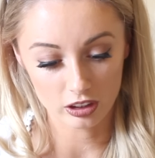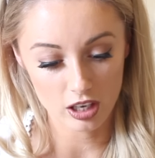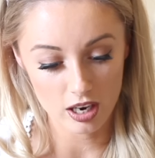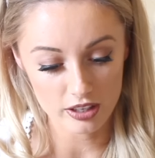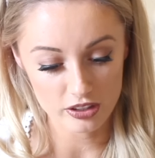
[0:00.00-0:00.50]

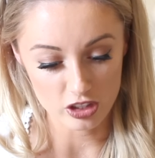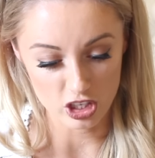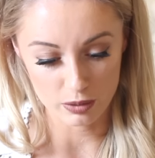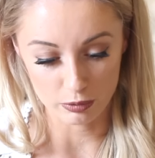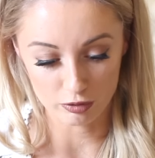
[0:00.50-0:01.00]
glass,
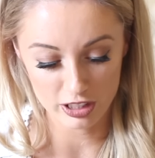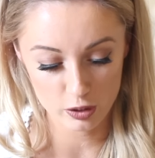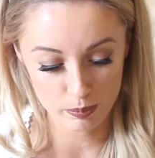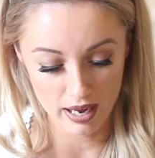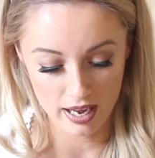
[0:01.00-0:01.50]
adjustable
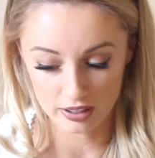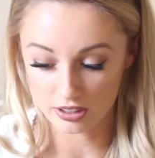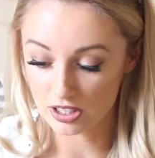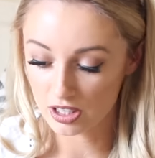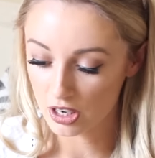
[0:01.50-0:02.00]

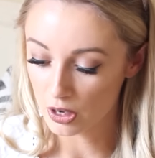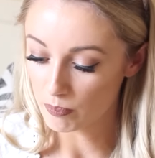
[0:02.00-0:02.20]
wristband.